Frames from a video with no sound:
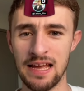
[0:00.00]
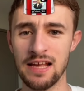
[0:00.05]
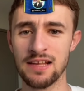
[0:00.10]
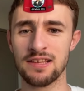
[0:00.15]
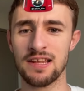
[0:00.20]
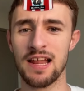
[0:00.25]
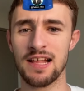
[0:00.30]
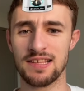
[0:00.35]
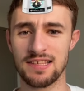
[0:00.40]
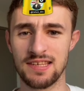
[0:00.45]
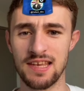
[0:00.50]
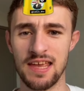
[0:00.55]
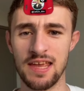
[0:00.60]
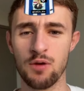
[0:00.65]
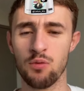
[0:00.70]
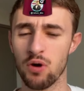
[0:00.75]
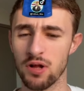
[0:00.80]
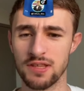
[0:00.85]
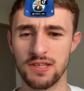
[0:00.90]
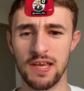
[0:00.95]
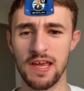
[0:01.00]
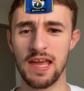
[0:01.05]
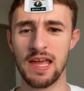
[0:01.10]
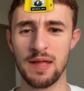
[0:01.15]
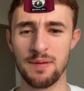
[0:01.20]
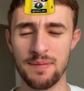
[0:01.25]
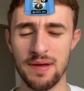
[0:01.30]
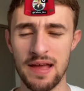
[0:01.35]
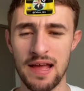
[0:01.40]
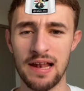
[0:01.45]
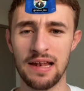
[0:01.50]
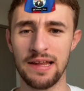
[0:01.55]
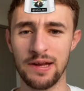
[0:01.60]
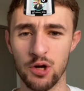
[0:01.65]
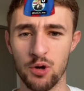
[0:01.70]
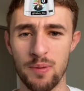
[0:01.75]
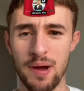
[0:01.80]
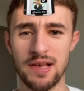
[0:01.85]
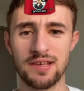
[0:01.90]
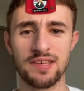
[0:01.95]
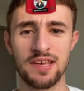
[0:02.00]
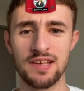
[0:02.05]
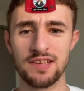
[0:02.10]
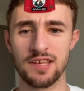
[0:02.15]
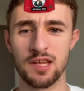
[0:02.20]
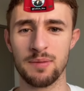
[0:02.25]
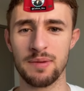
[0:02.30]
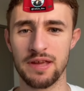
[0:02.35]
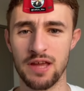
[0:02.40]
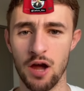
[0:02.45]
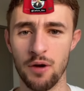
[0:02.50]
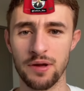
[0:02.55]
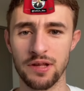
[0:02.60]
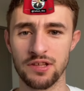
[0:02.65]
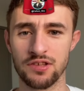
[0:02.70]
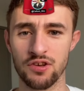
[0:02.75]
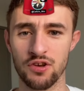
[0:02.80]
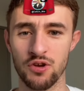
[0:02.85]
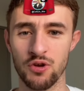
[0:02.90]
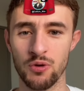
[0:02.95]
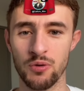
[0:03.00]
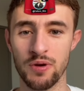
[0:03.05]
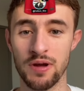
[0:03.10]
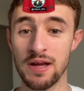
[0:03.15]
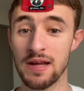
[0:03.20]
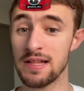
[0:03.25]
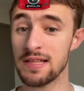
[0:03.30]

So let's see what team Lionel Messi is going to be going to